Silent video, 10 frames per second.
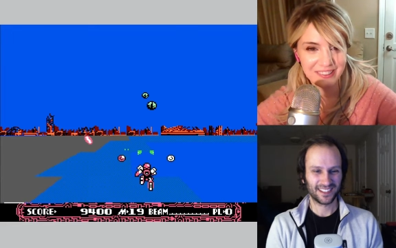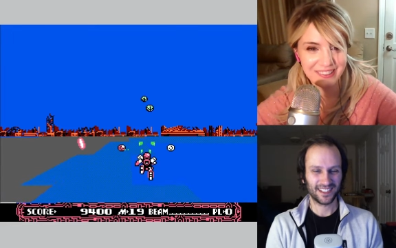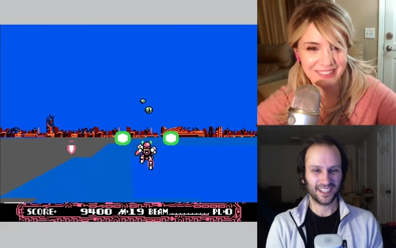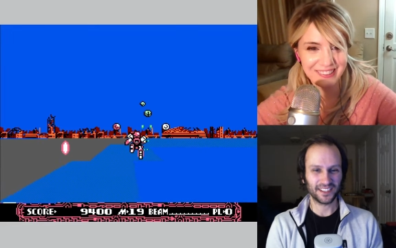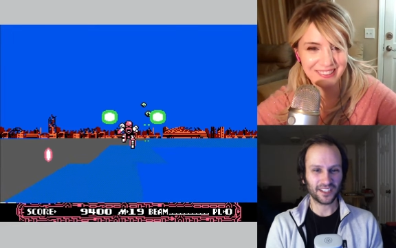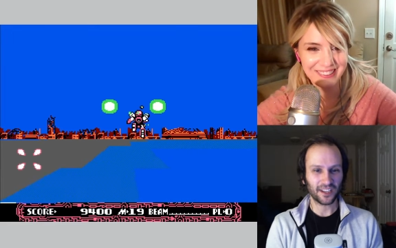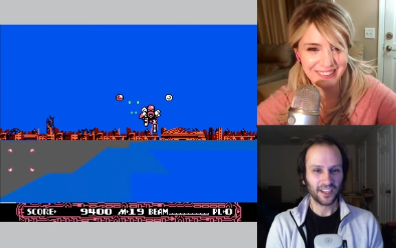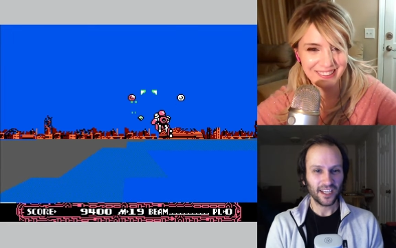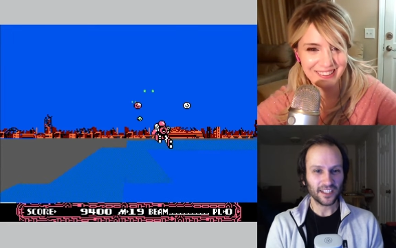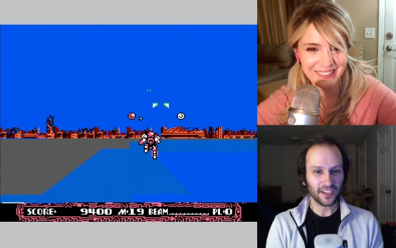Speaker 1: and it's
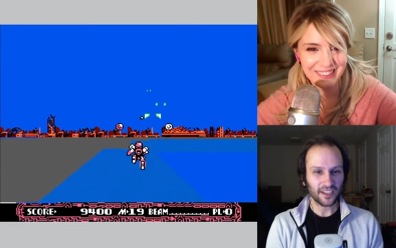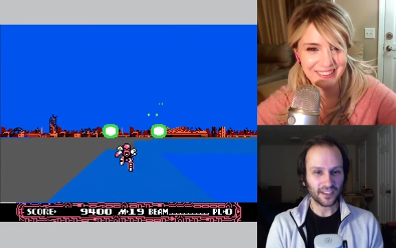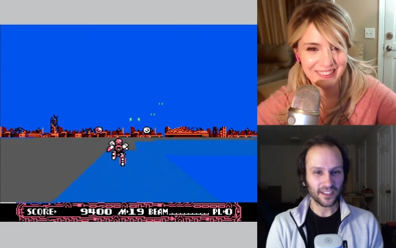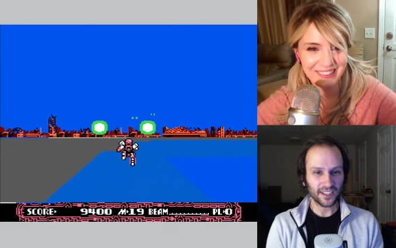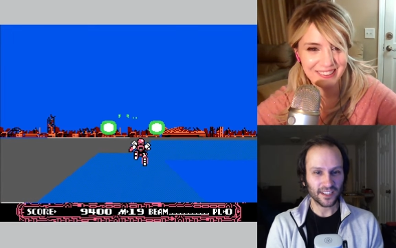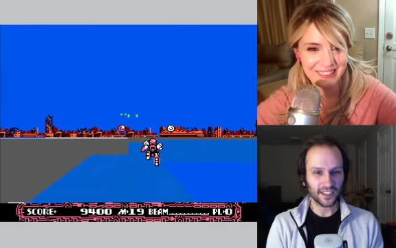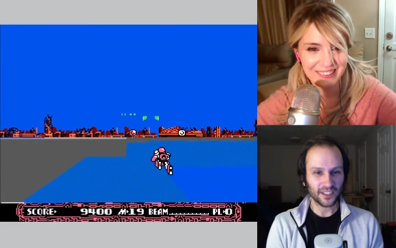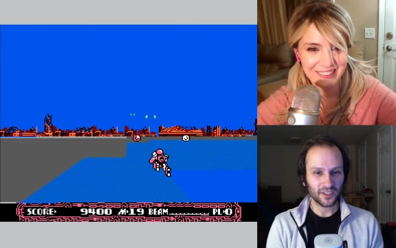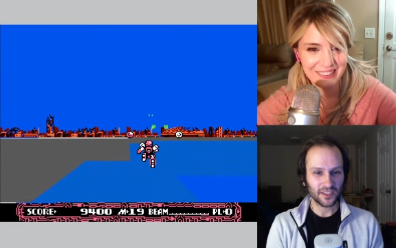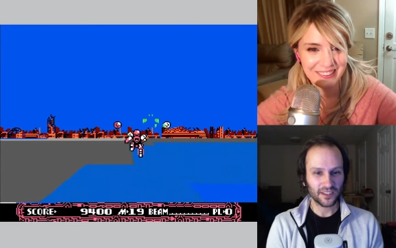all it's all
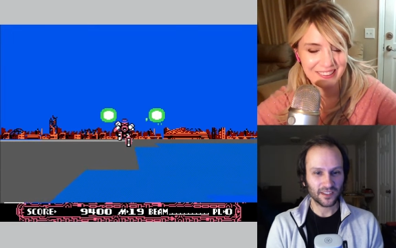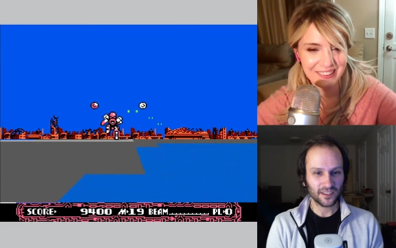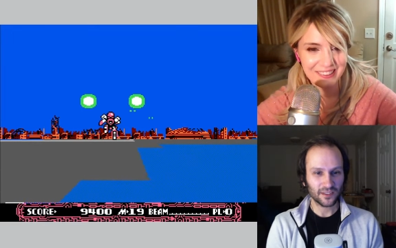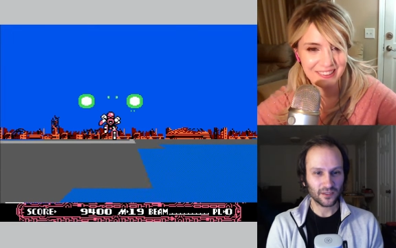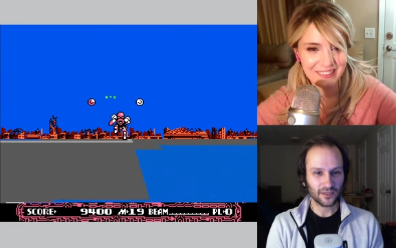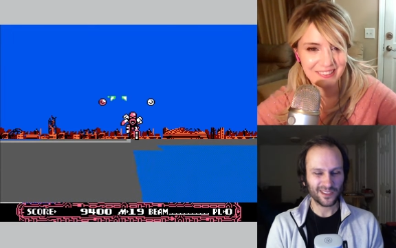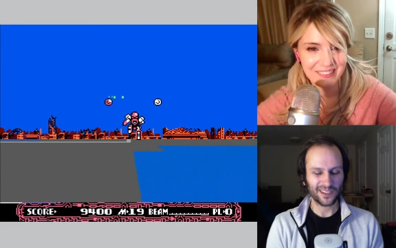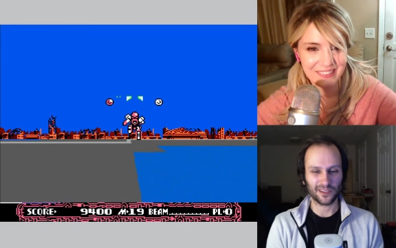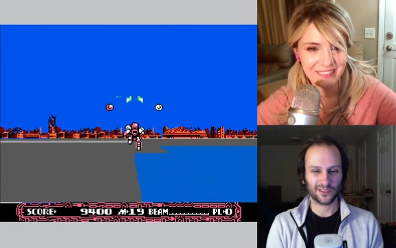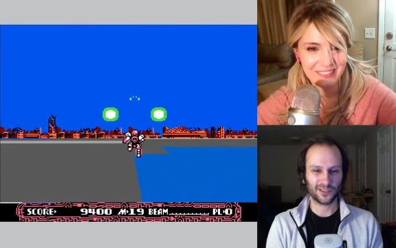uh
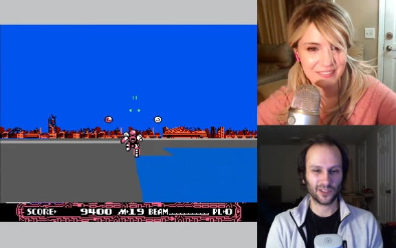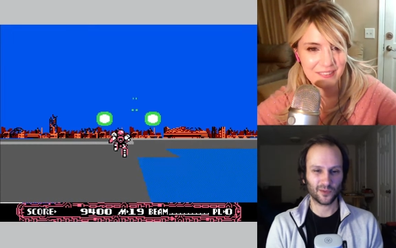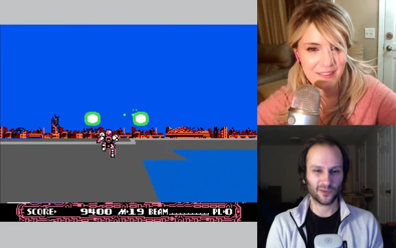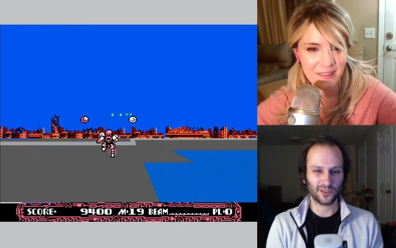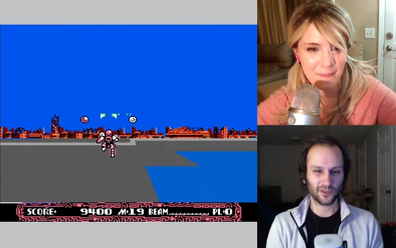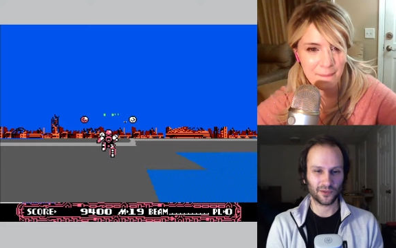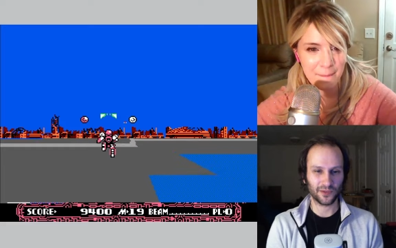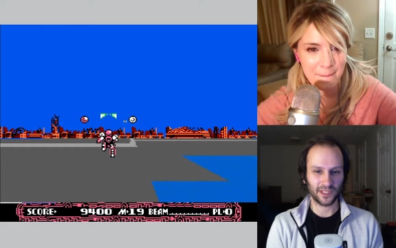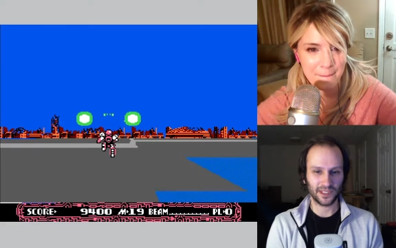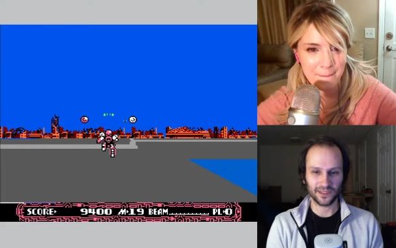you know, there's no there's no
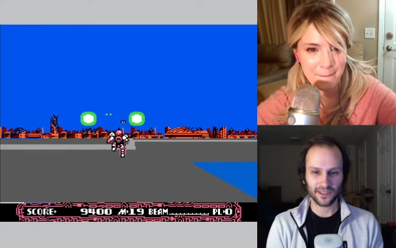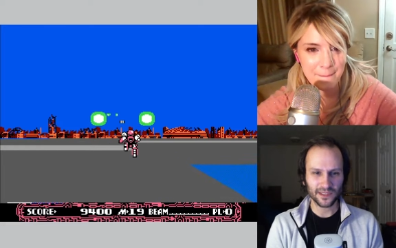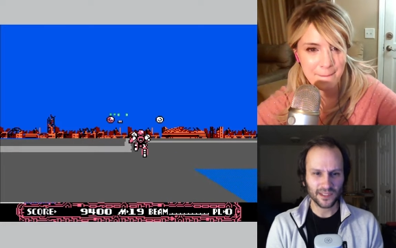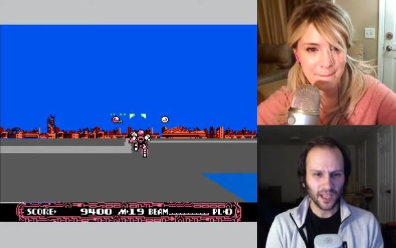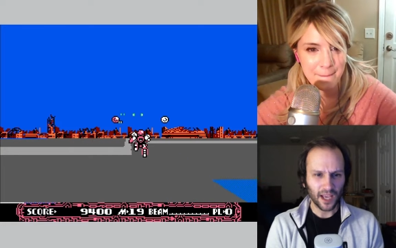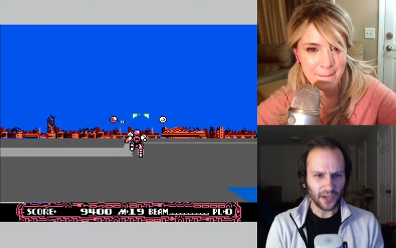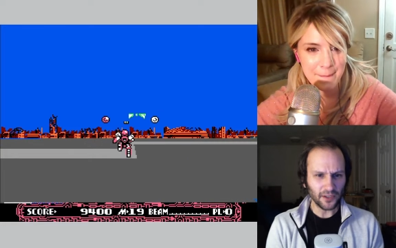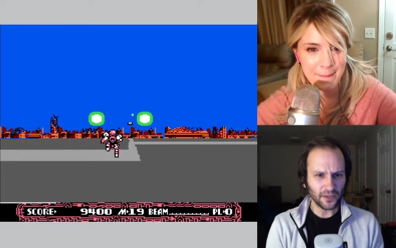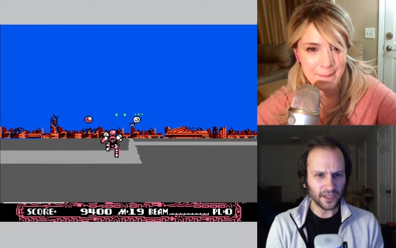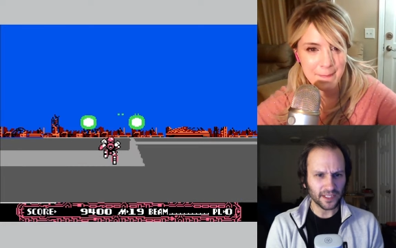3D in this.
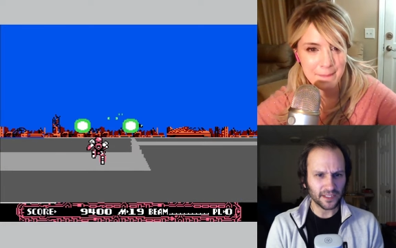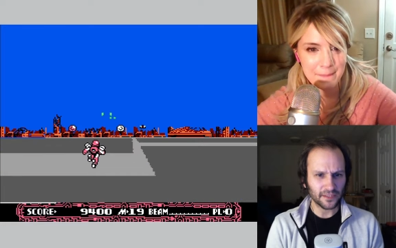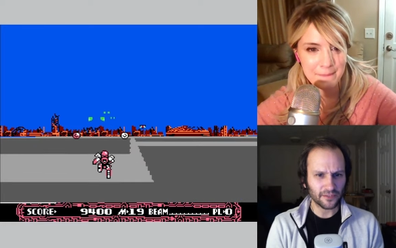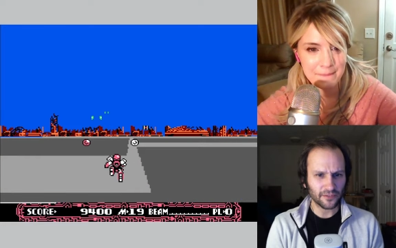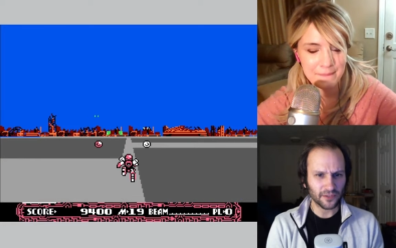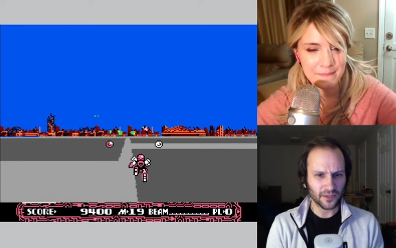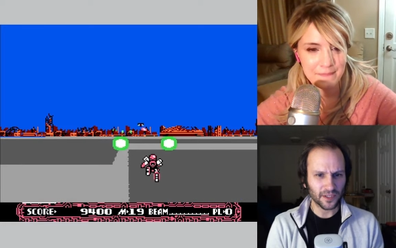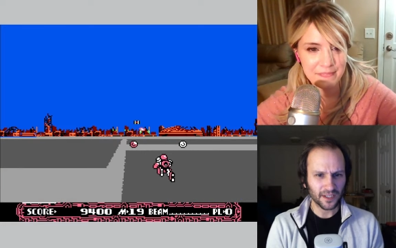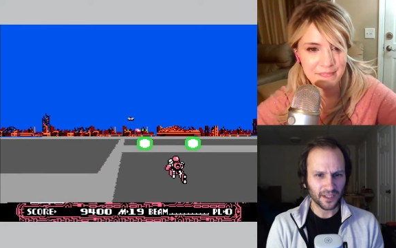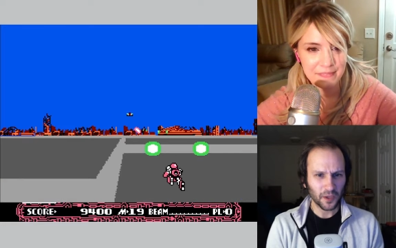I don't know how they did the
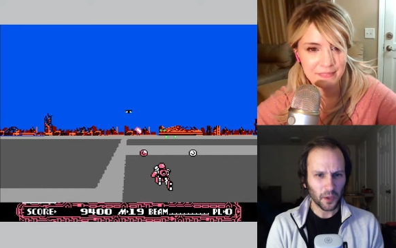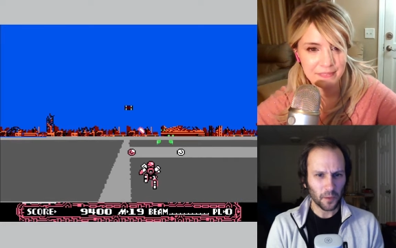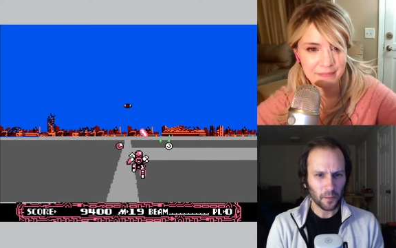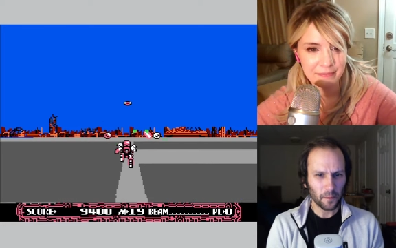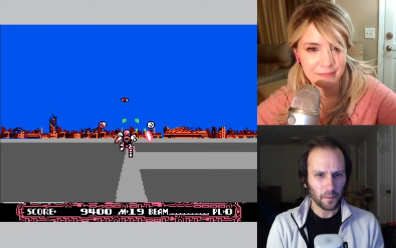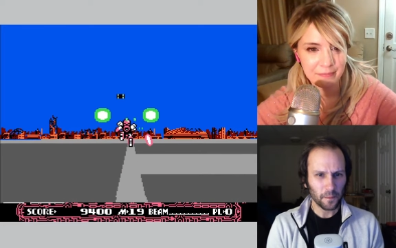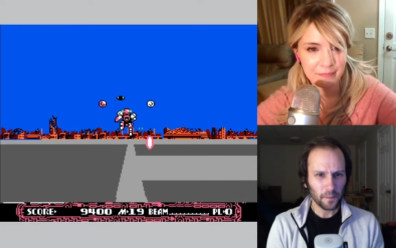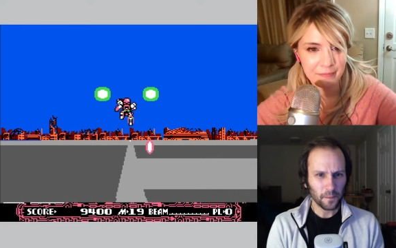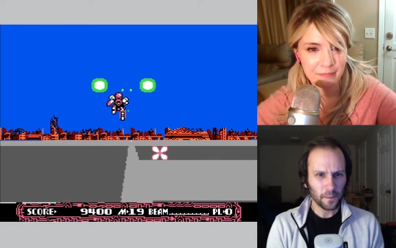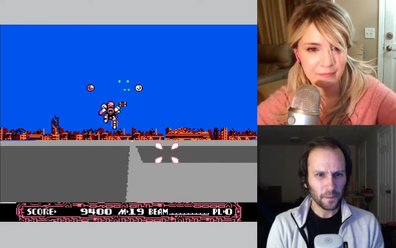floor.
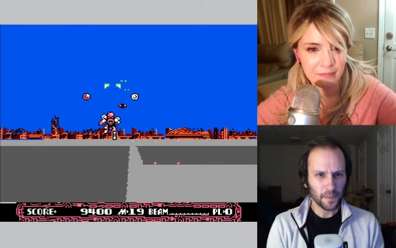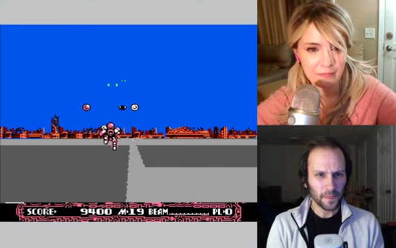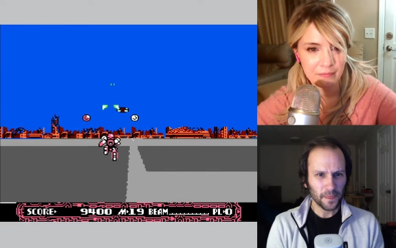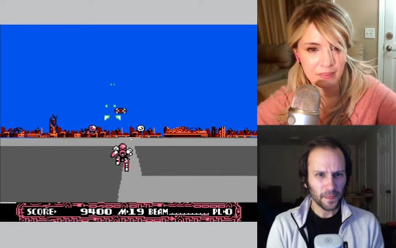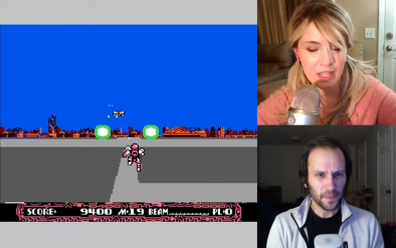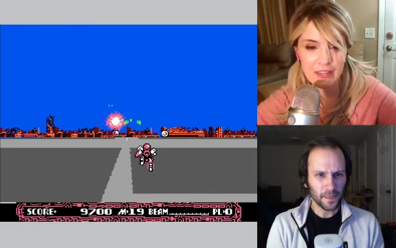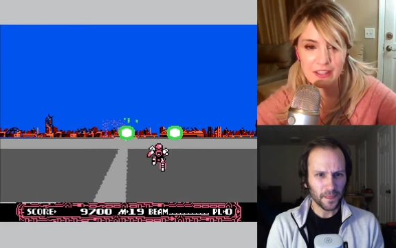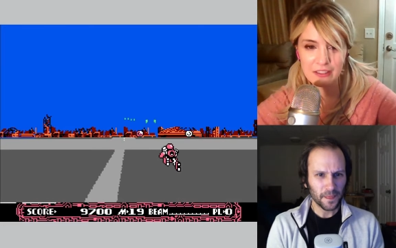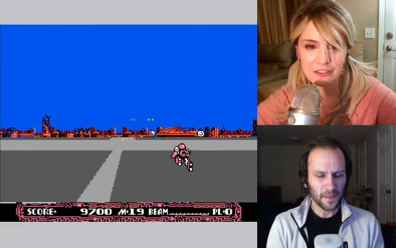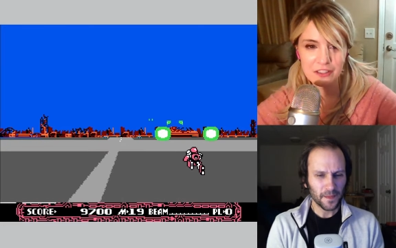
Speaker 2: Yeah, that
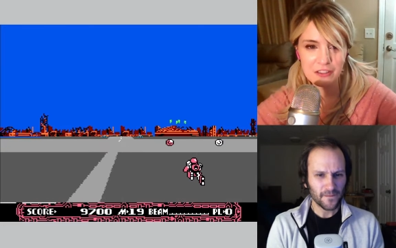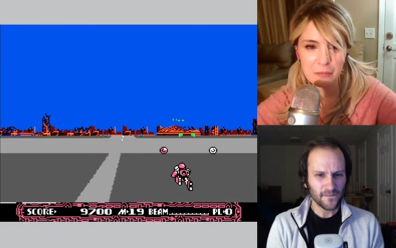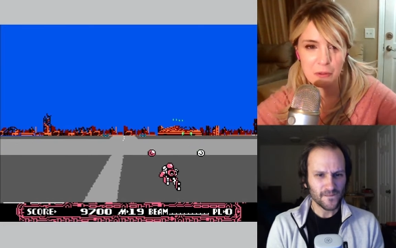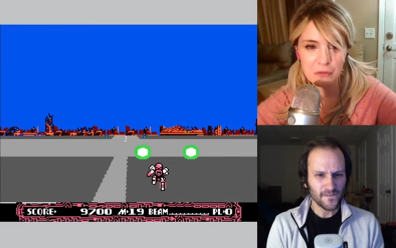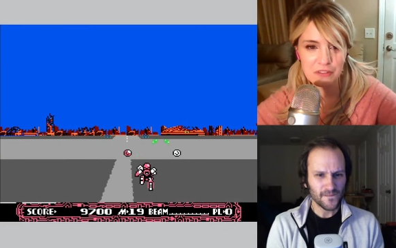looks like some Mode